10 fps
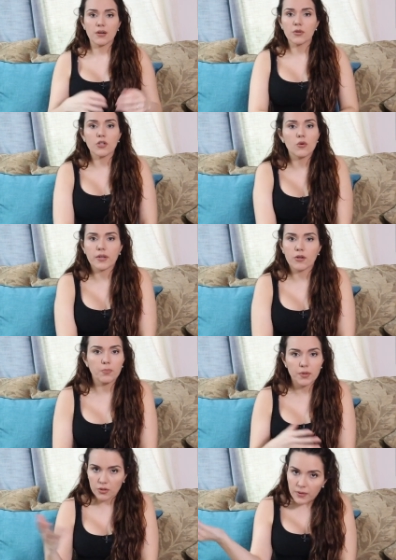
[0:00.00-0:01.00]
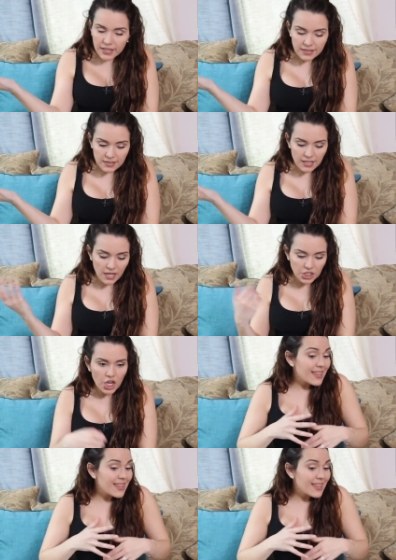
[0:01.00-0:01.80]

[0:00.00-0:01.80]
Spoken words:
that we know and I'll put you guys in touch.